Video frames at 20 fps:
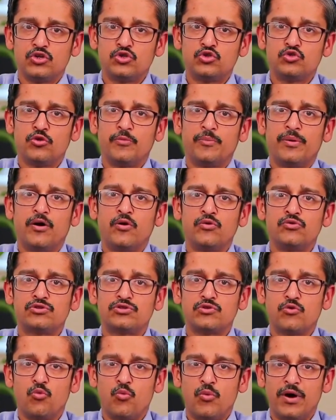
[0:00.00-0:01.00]
to
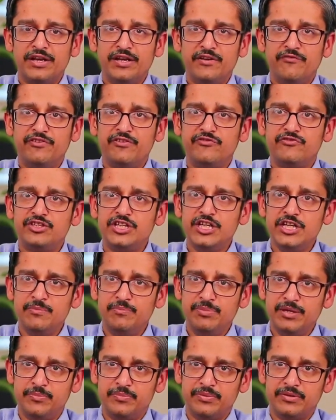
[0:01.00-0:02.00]
about 1 in
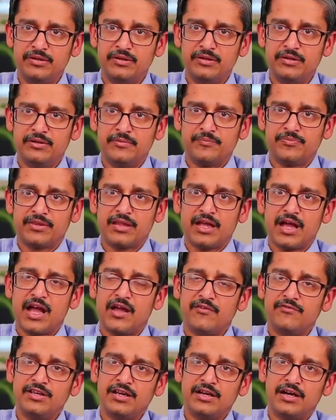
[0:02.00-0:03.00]
15 people
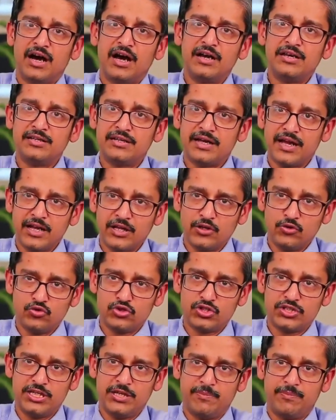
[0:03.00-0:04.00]
having
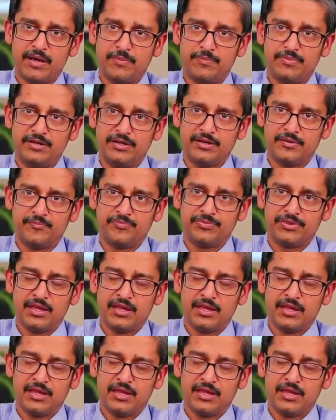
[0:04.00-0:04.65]
undiagnosed sleep apnea.